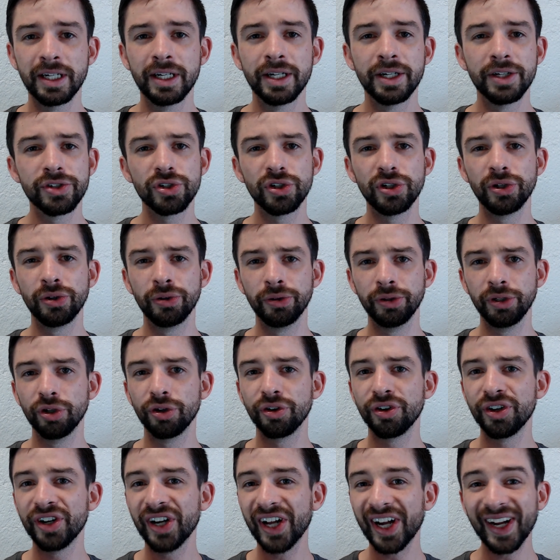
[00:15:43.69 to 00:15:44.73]
So you're
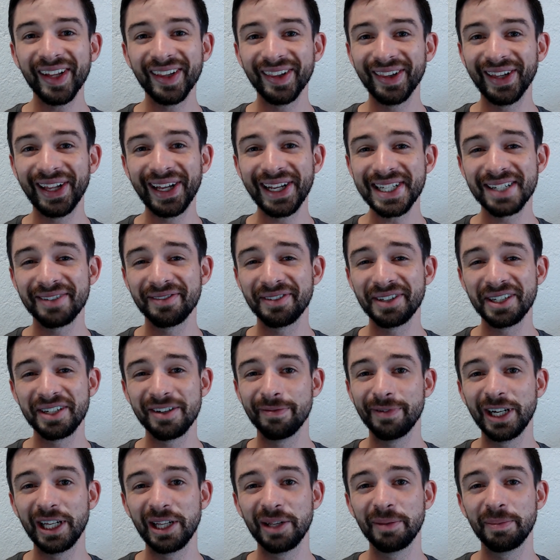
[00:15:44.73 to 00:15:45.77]
not less of a
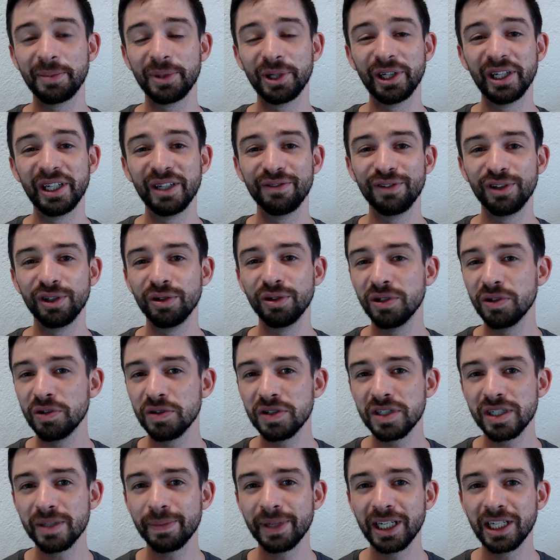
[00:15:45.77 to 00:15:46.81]
developer if you
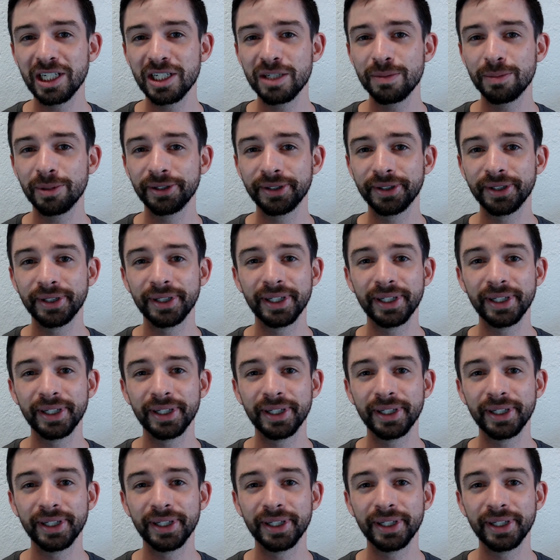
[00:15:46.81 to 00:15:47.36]
use a page builder.